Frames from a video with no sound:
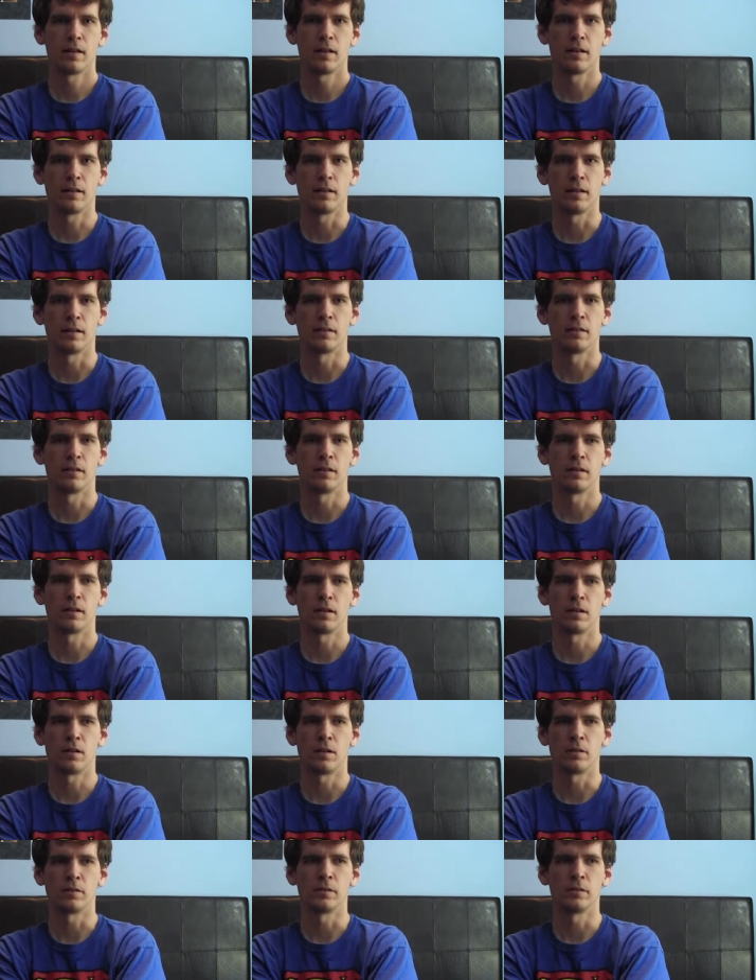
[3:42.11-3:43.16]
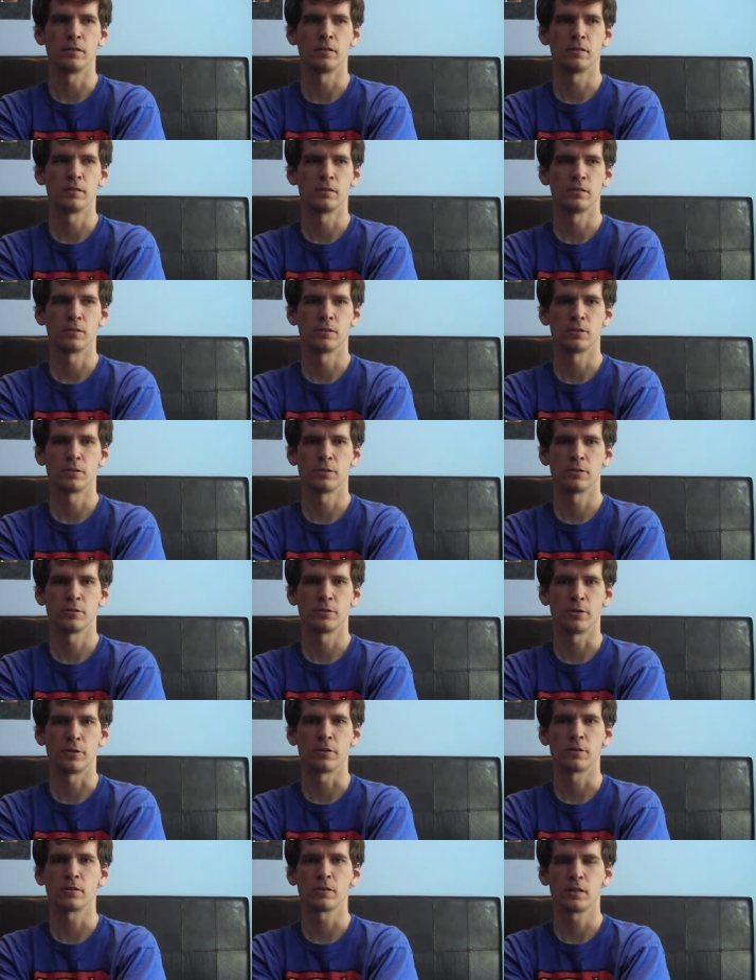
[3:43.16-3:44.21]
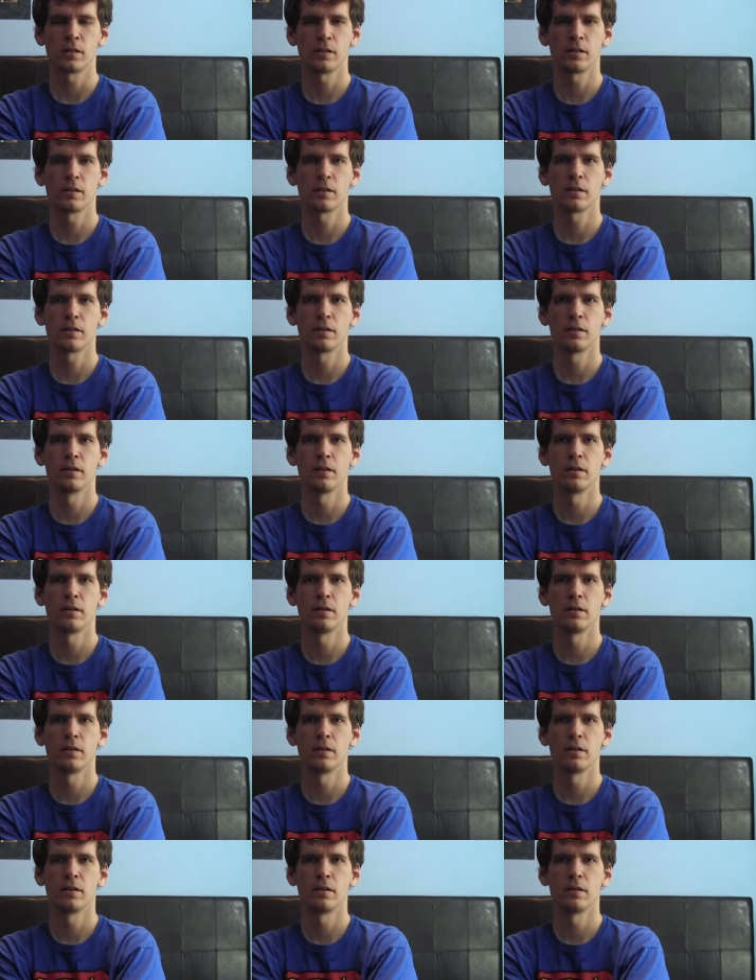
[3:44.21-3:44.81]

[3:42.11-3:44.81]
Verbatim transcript: And then Alton Sterling.